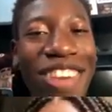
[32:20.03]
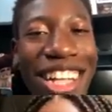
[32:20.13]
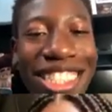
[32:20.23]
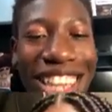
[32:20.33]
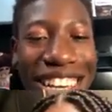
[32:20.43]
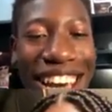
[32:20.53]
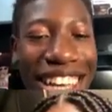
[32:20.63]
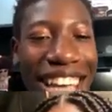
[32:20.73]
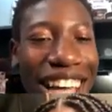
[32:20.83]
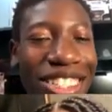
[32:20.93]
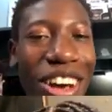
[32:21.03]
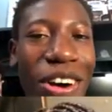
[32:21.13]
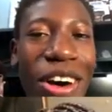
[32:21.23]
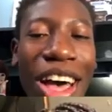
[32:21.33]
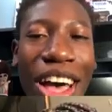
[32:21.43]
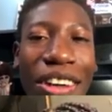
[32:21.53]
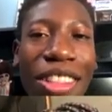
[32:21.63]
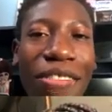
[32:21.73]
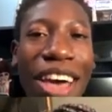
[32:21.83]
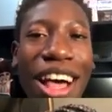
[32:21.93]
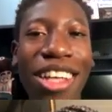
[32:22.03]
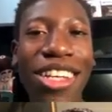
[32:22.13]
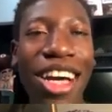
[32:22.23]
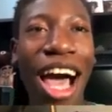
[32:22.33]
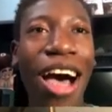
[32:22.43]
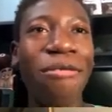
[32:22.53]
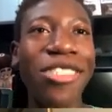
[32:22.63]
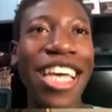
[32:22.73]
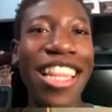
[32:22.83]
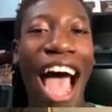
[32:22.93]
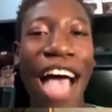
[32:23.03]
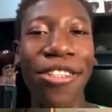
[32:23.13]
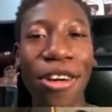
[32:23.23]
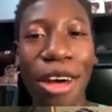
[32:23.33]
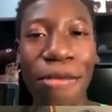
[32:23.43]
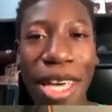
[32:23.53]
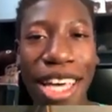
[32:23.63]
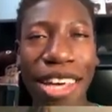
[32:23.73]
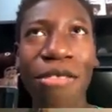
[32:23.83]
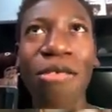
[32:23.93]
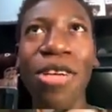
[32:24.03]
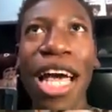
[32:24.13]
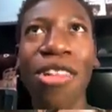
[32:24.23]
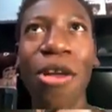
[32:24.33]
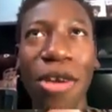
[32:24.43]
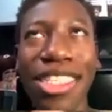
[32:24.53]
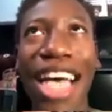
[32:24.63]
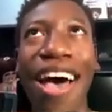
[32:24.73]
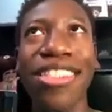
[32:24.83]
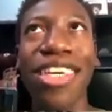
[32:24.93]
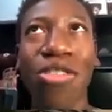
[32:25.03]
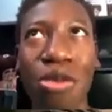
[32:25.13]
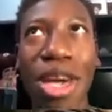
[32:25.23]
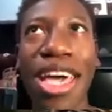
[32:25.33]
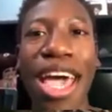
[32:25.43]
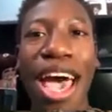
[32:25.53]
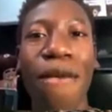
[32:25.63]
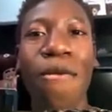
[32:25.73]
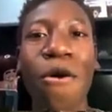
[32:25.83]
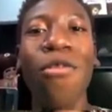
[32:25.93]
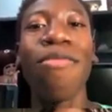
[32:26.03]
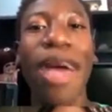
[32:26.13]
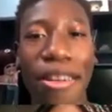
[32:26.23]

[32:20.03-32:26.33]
forgot about that. I forgot to tell you guys that. So Lavelle said that I showed up at Logan's house at 3